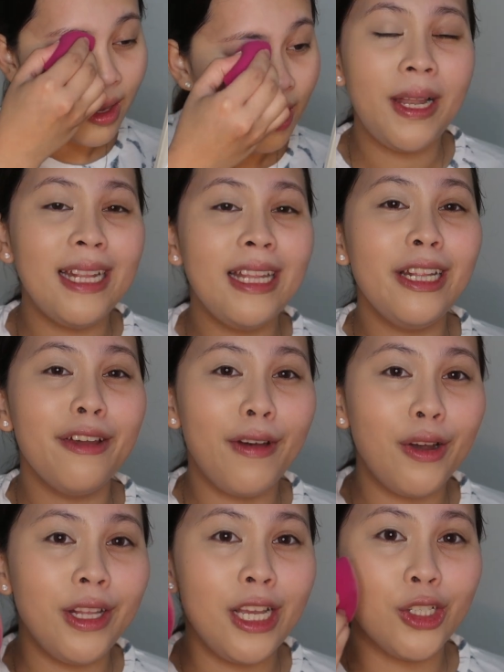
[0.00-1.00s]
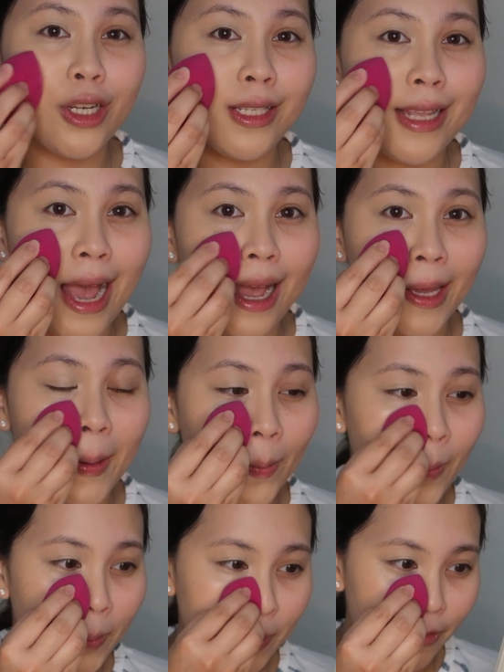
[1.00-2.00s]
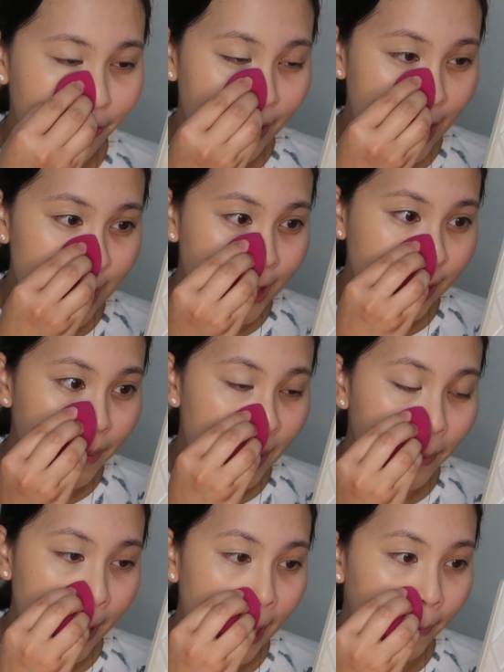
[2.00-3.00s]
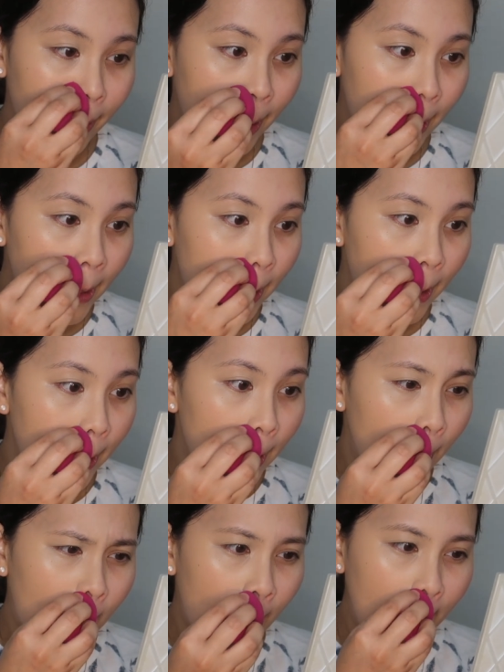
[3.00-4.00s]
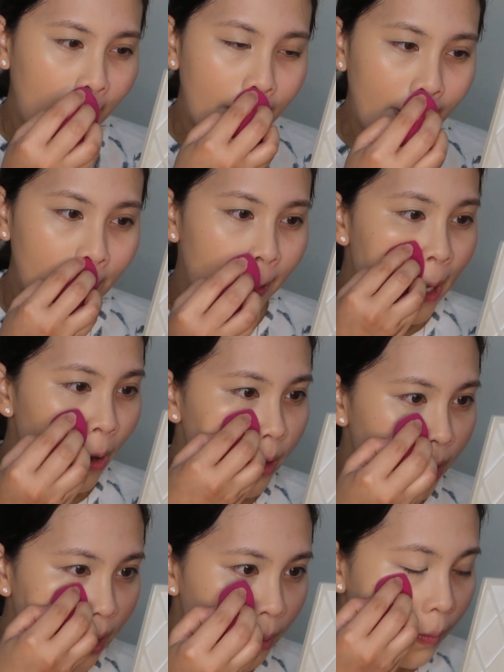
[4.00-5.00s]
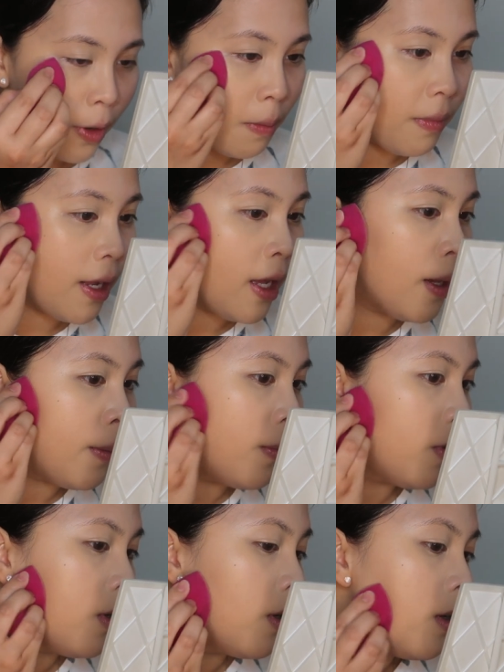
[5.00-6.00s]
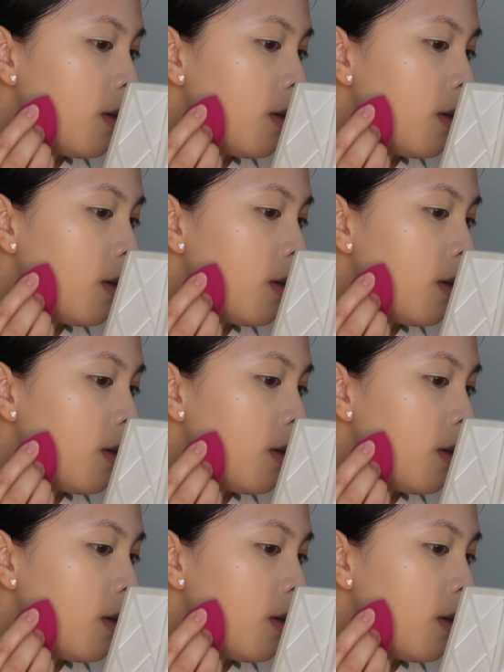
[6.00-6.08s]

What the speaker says: Blending the foundation sa aking face na may primer. Okay naman, wala akong naging problem.